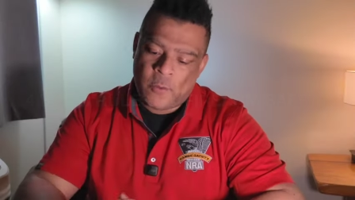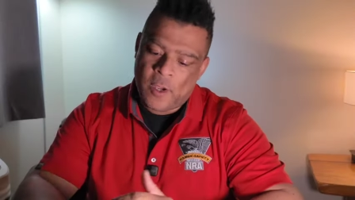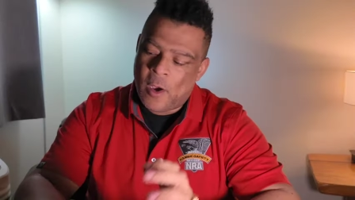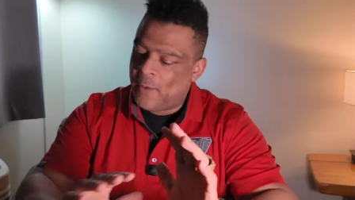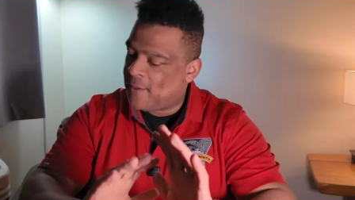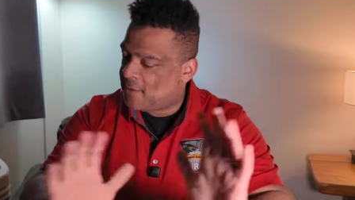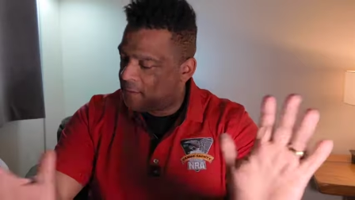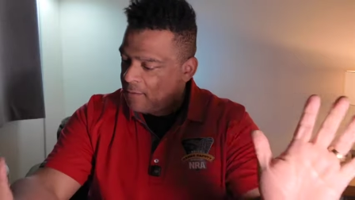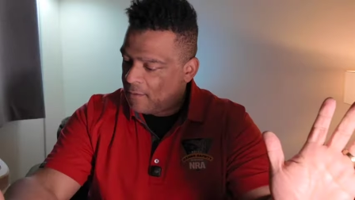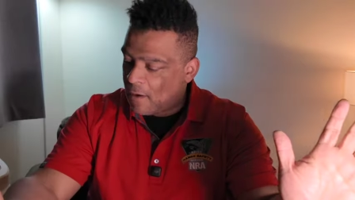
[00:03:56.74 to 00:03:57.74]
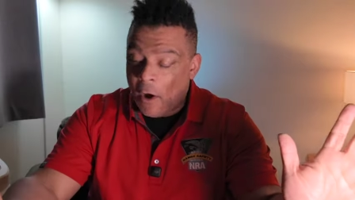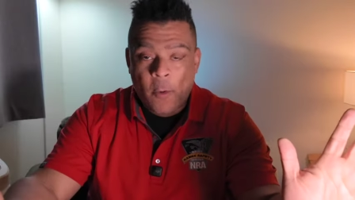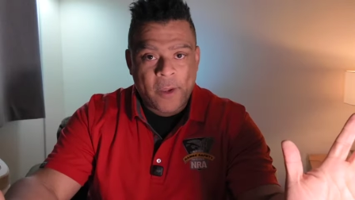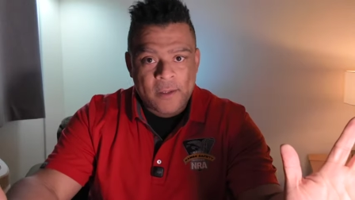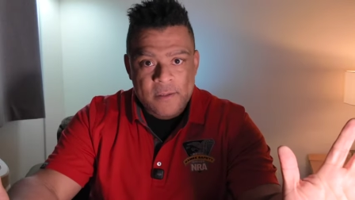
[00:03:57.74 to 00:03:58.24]
we always,
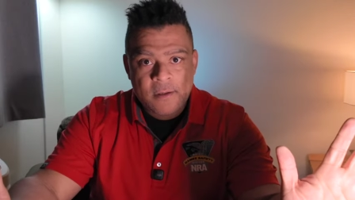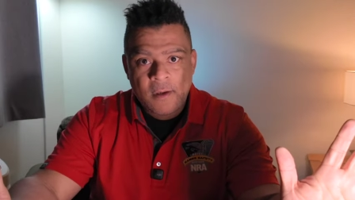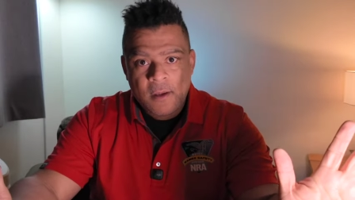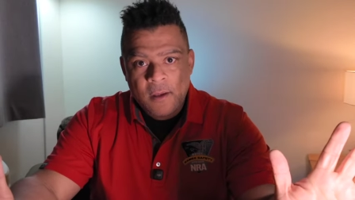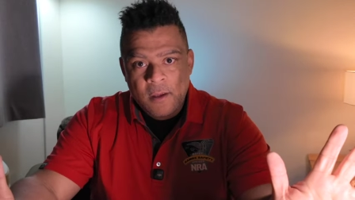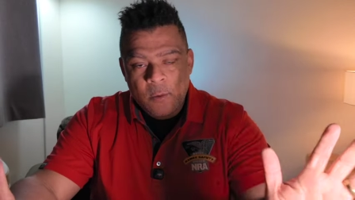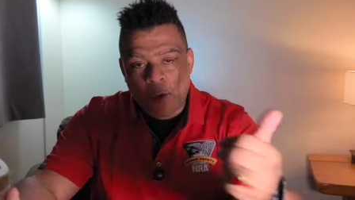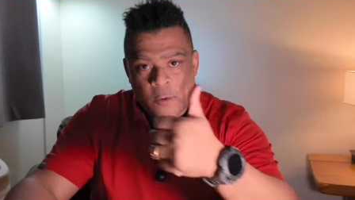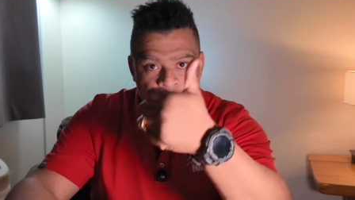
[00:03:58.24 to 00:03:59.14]
we're